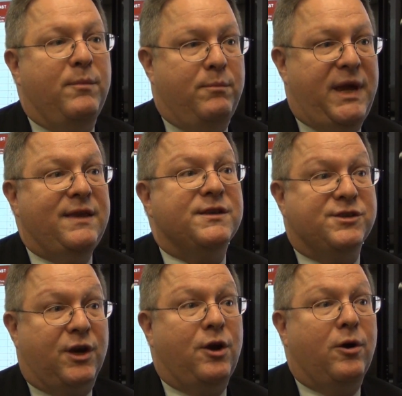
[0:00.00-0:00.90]
meet the
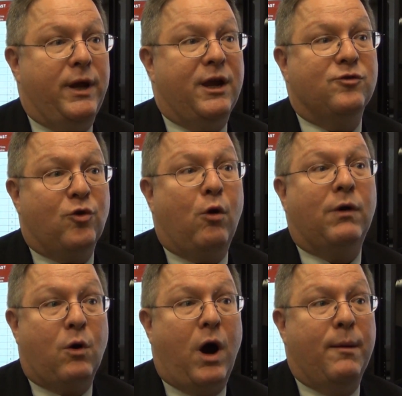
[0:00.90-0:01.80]
security control
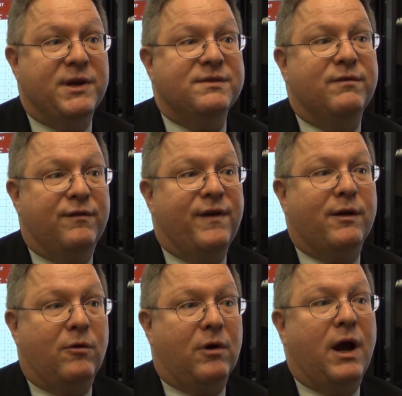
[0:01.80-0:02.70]
requirements of the
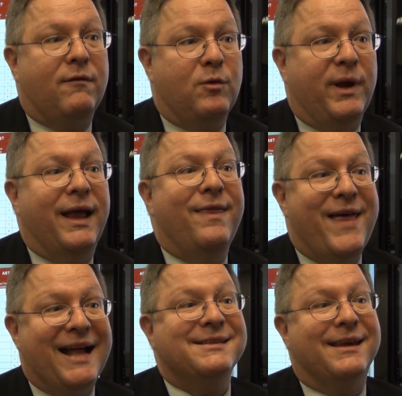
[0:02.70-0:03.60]
federal government. And
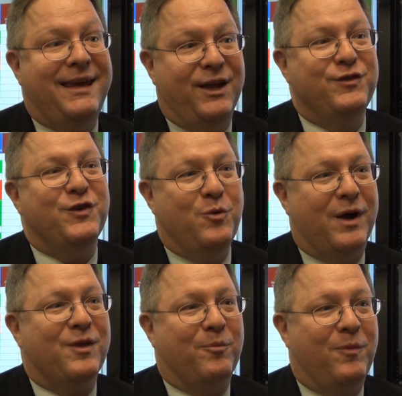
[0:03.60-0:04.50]
that's akin to
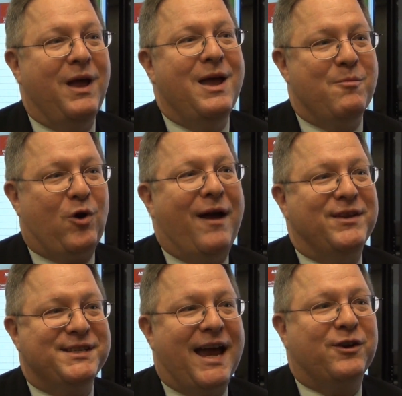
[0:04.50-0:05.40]
what the
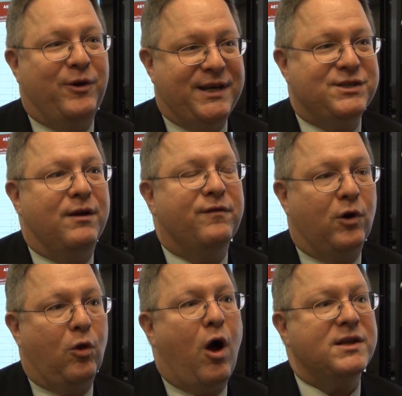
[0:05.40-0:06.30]
private sector has done
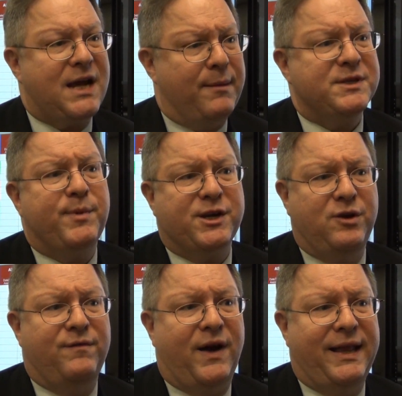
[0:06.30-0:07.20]
for a long time,
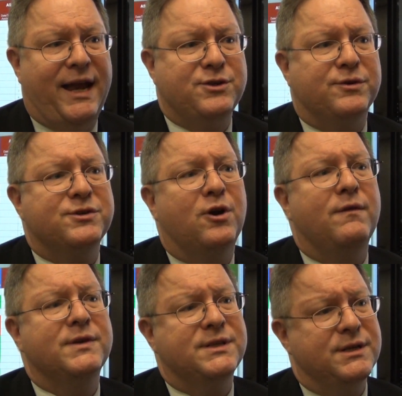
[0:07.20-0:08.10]
especially in financial
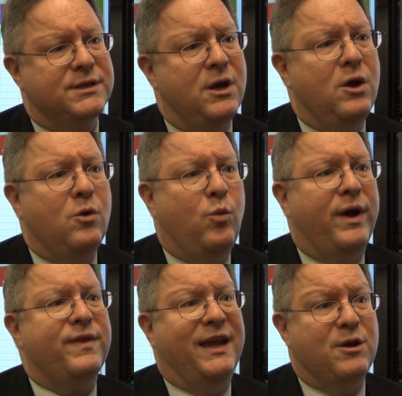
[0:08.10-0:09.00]
services,
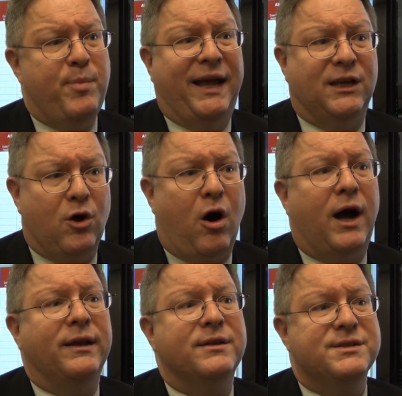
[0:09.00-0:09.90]
with independent
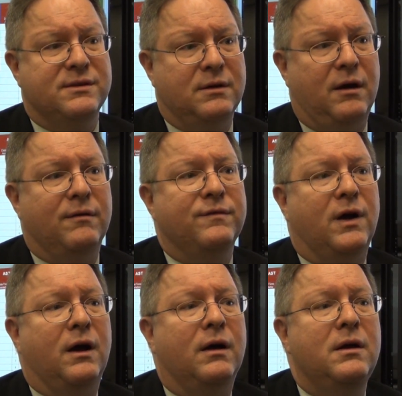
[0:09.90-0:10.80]
audits
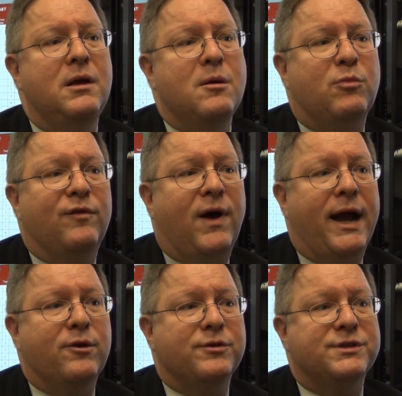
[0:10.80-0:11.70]
of
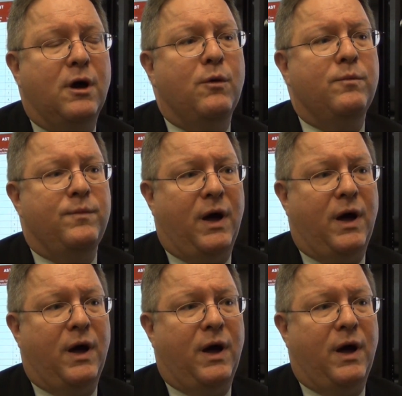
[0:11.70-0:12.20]
providers. So